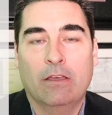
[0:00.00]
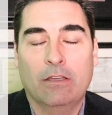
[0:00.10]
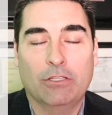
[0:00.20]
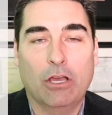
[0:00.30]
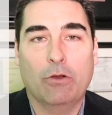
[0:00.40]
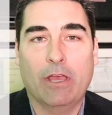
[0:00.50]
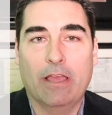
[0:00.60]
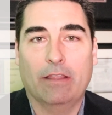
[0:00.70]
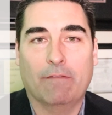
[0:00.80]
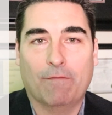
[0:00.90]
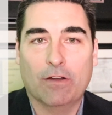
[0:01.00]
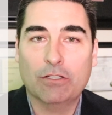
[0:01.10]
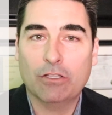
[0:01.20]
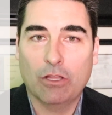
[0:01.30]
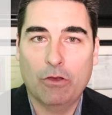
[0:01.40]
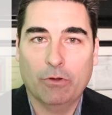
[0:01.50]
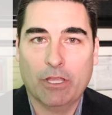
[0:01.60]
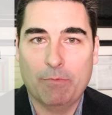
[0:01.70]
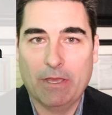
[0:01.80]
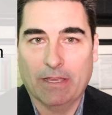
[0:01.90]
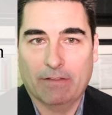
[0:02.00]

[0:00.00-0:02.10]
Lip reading: So the first loan can be a